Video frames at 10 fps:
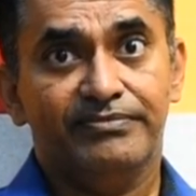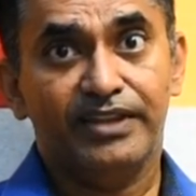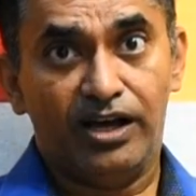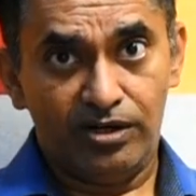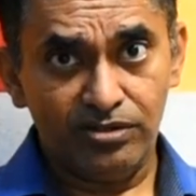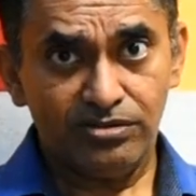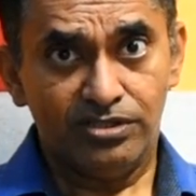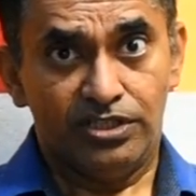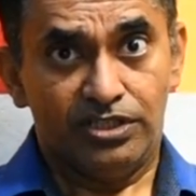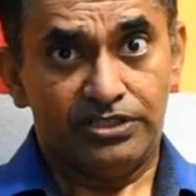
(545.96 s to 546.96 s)

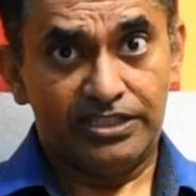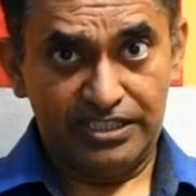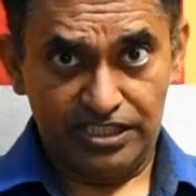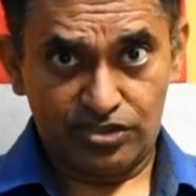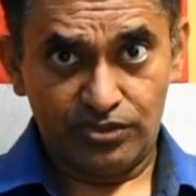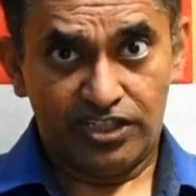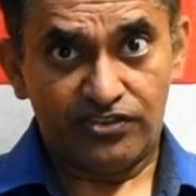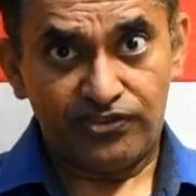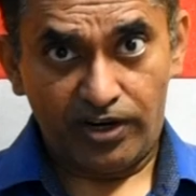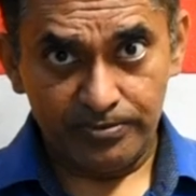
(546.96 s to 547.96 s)
Now, they need to
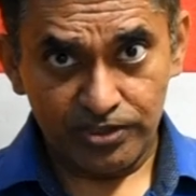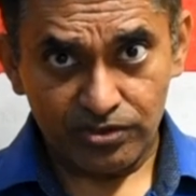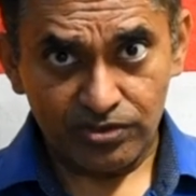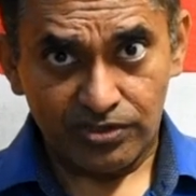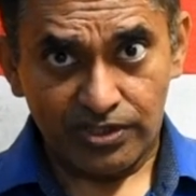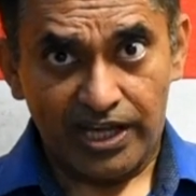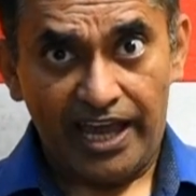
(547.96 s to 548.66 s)
inform you,